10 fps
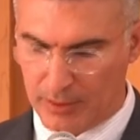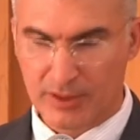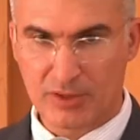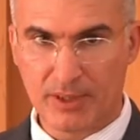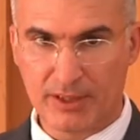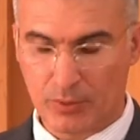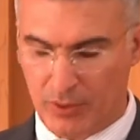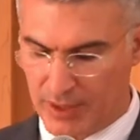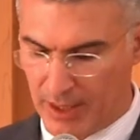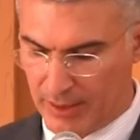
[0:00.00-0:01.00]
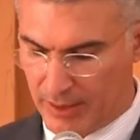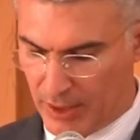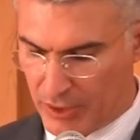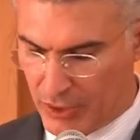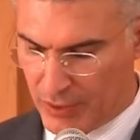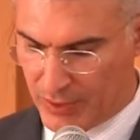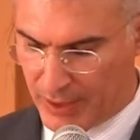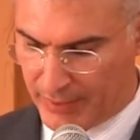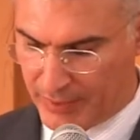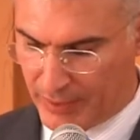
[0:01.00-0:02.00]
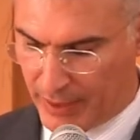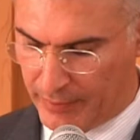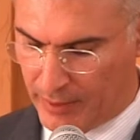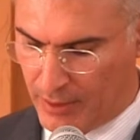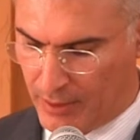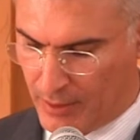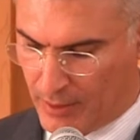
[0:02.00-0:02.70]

this meeting was held in Algiers in 1990,